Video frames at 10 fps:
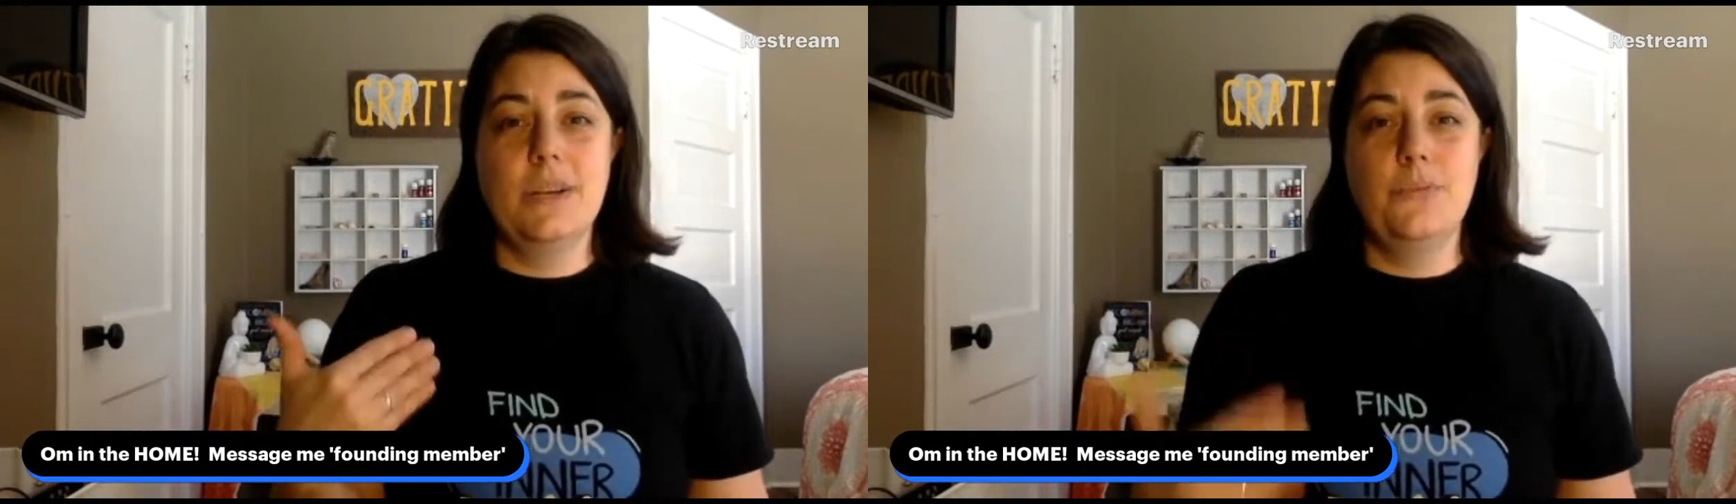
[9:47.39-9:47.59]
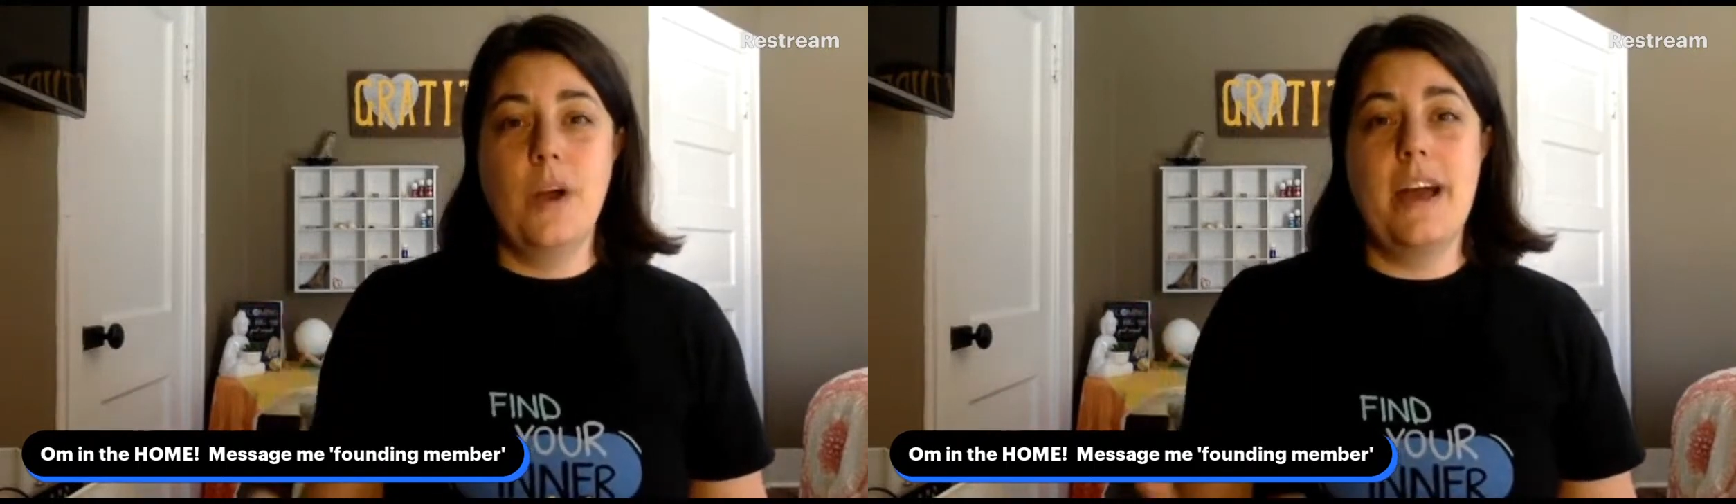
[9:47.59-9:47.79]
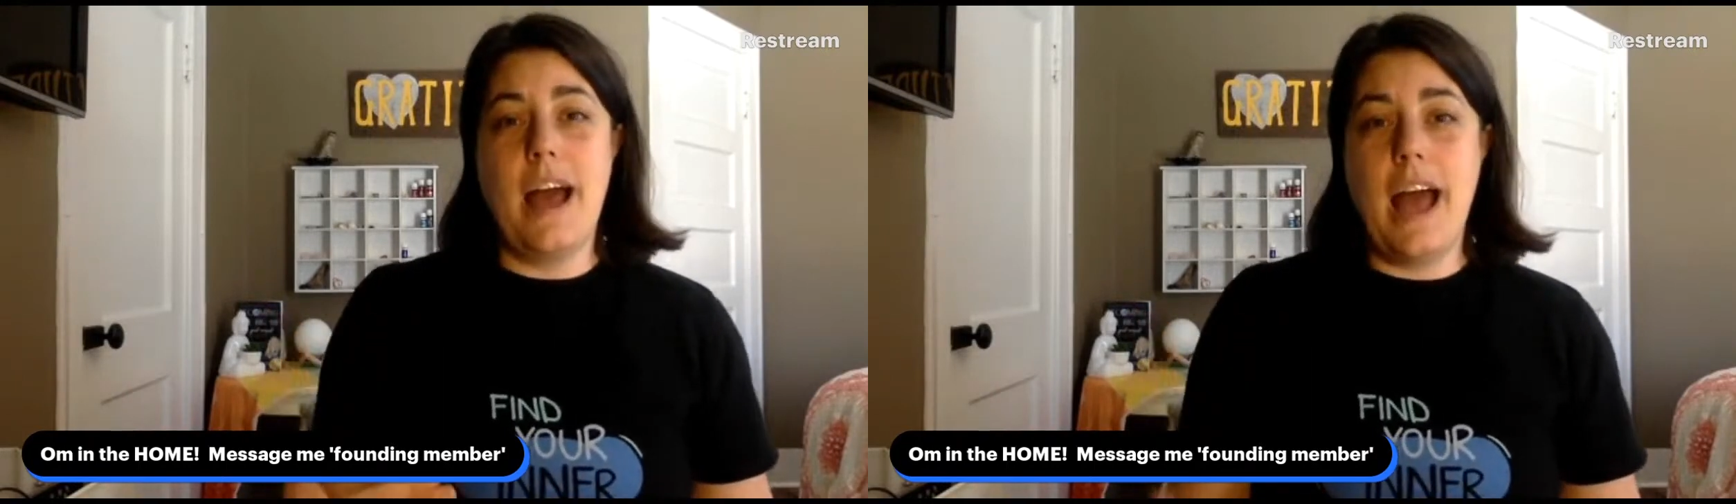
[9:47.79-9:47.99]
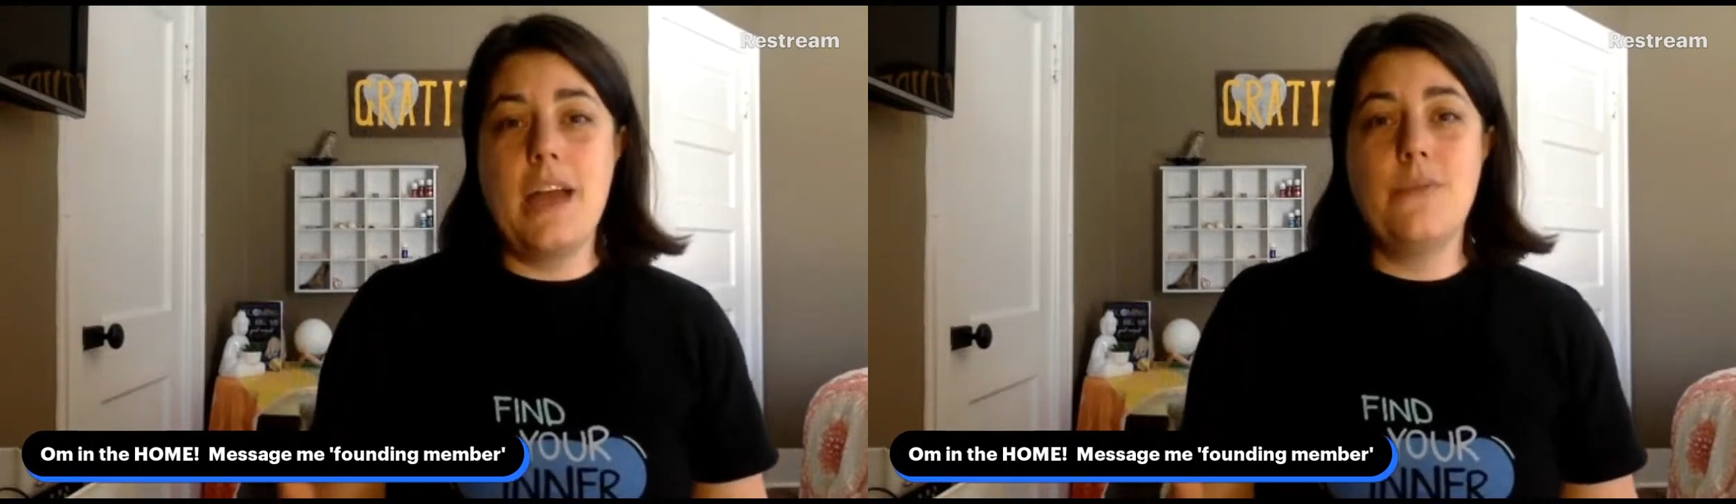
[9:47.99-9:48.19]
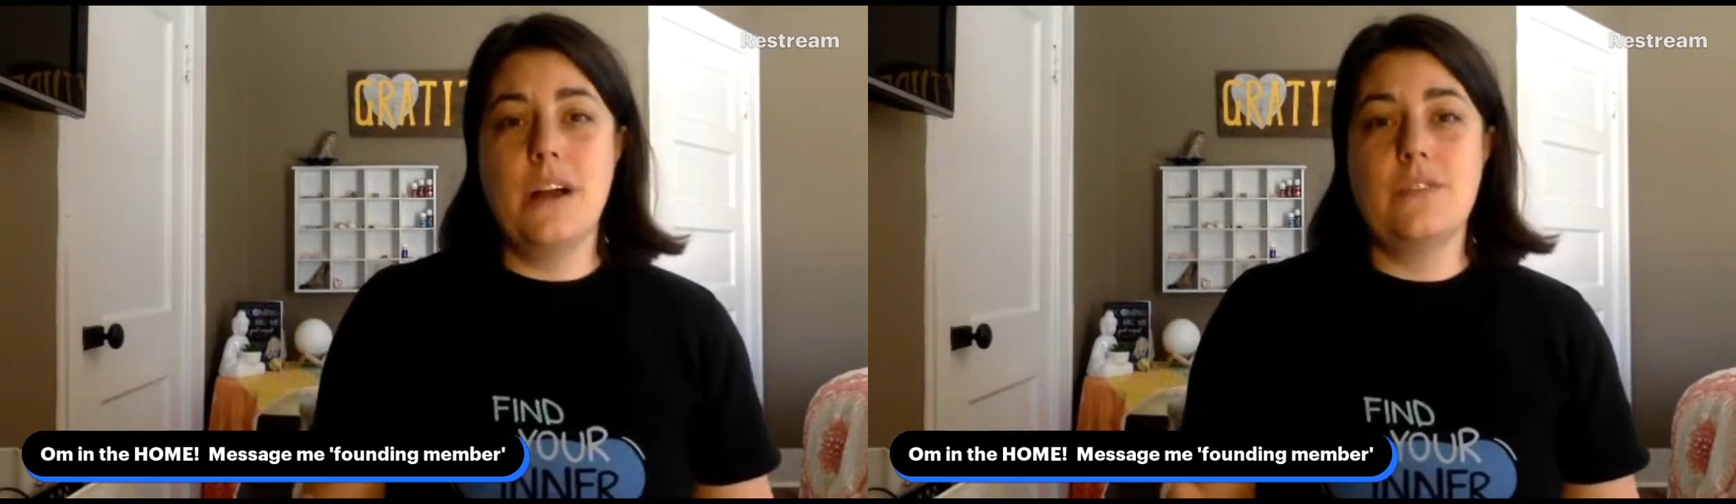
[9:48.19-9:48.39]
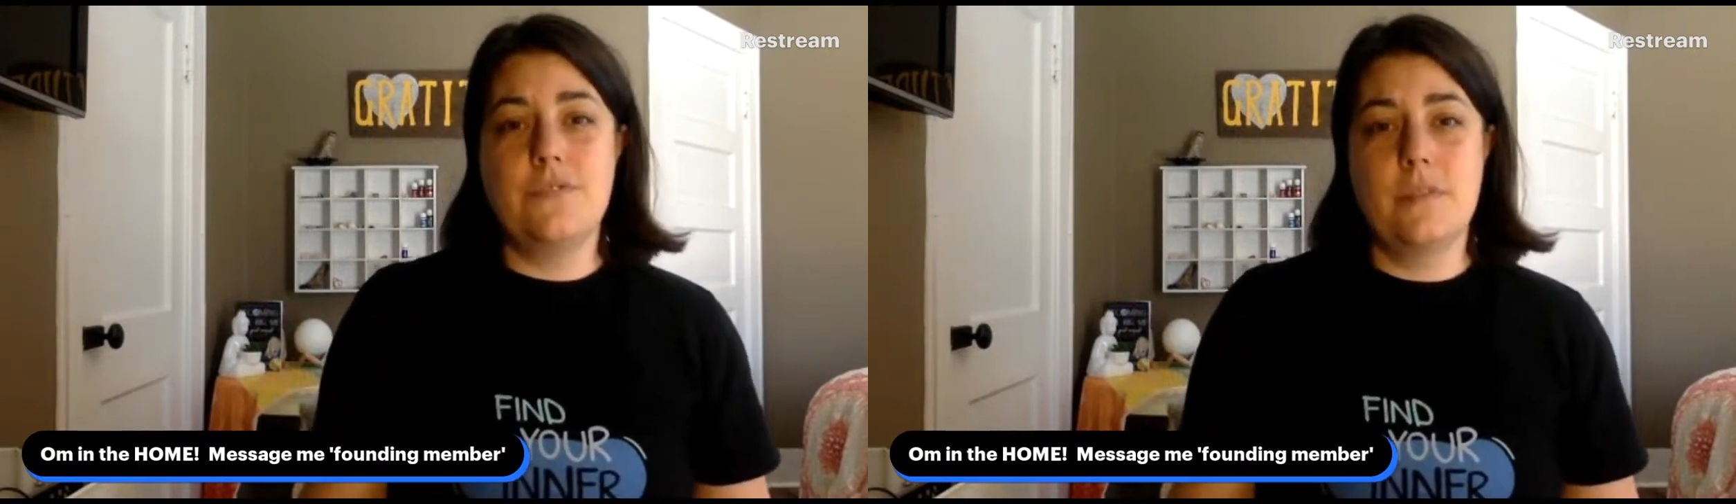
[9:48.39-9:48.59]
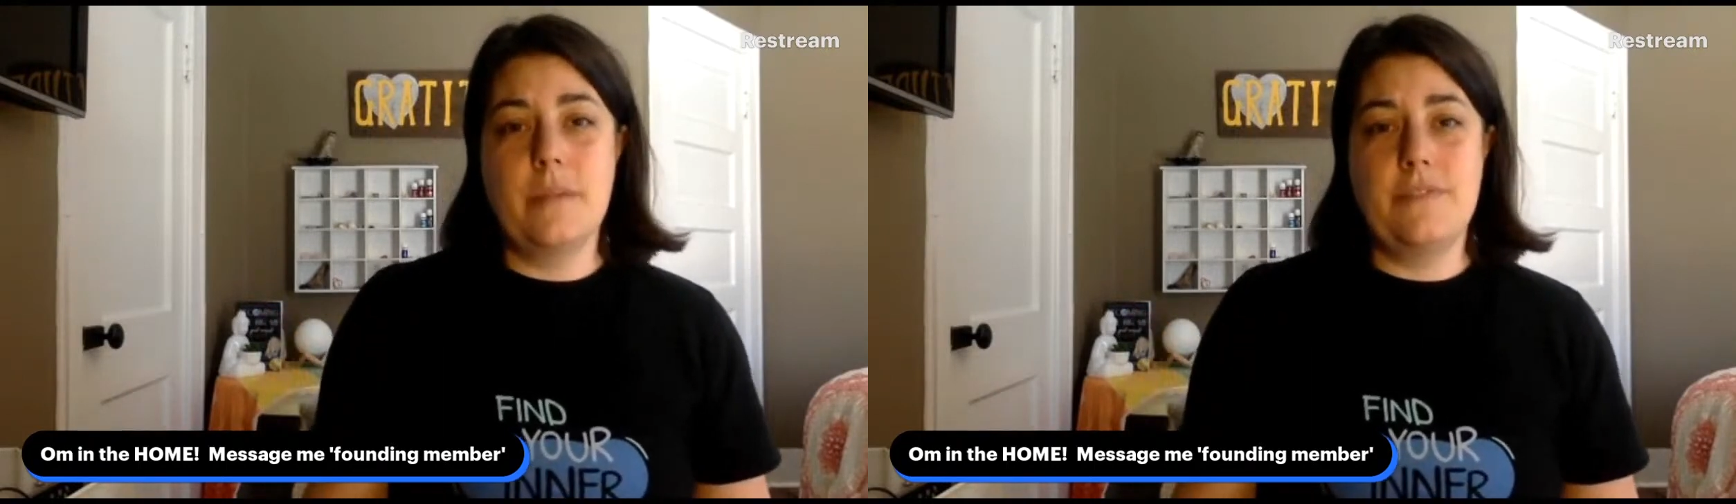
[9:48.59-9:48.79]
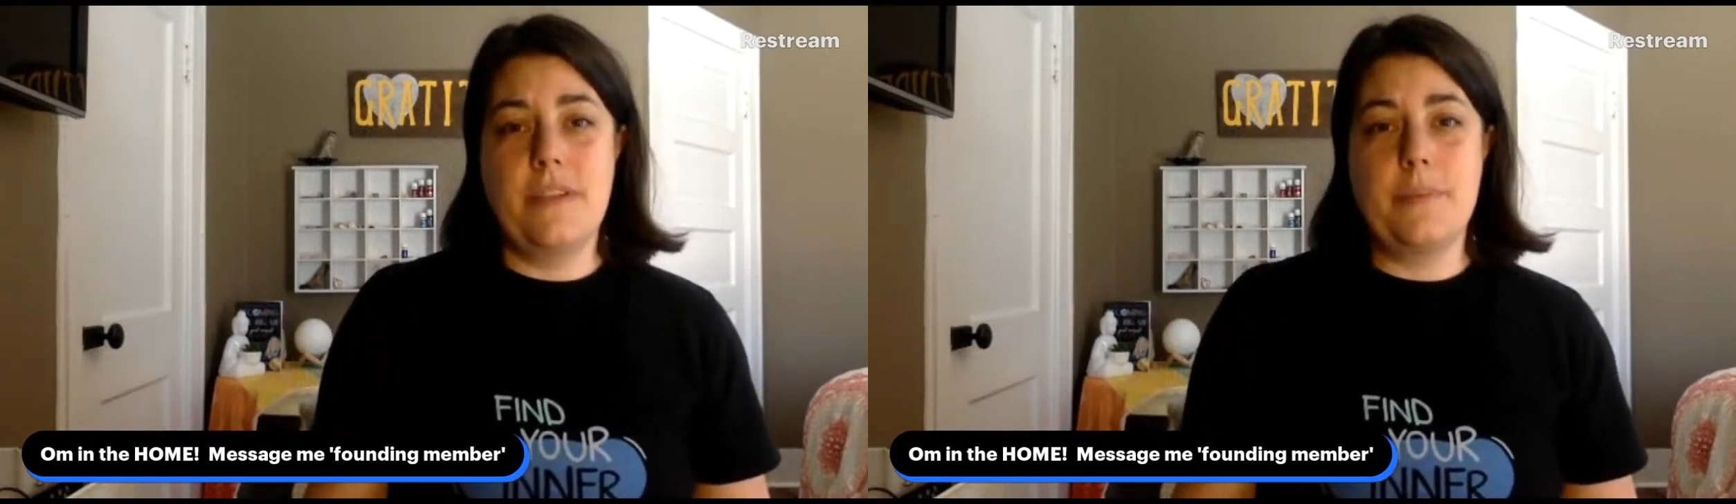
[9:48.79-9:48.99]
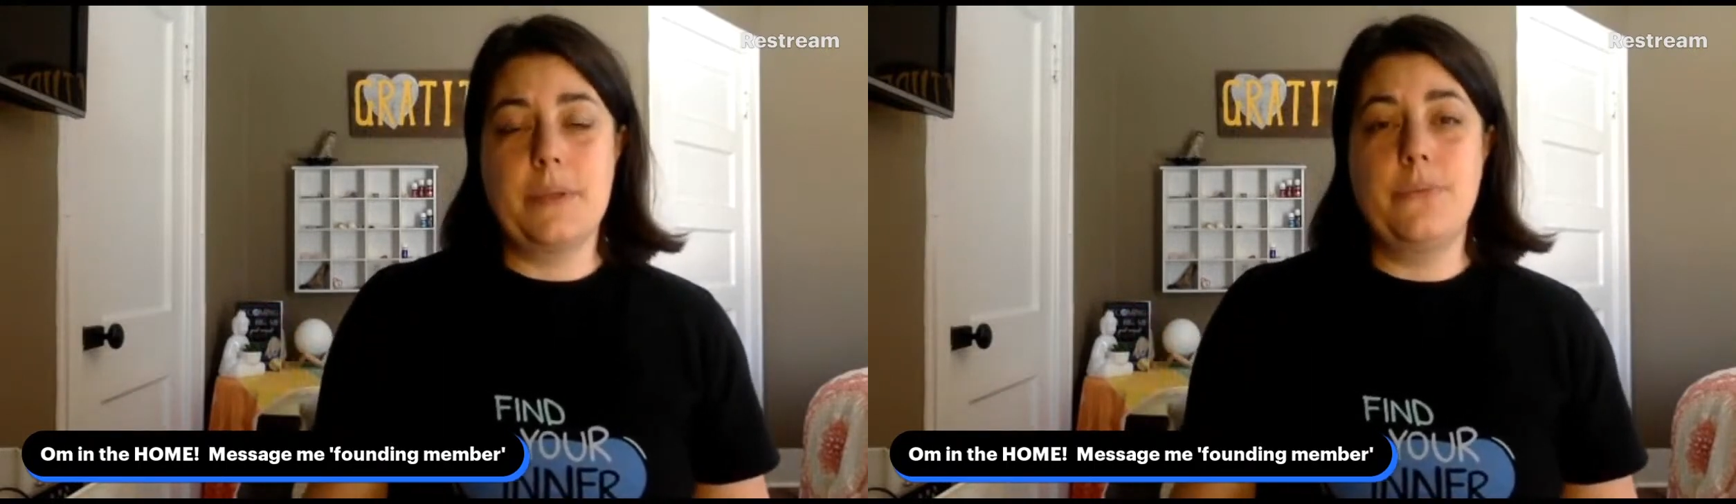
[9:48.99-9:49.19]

what I want for my family,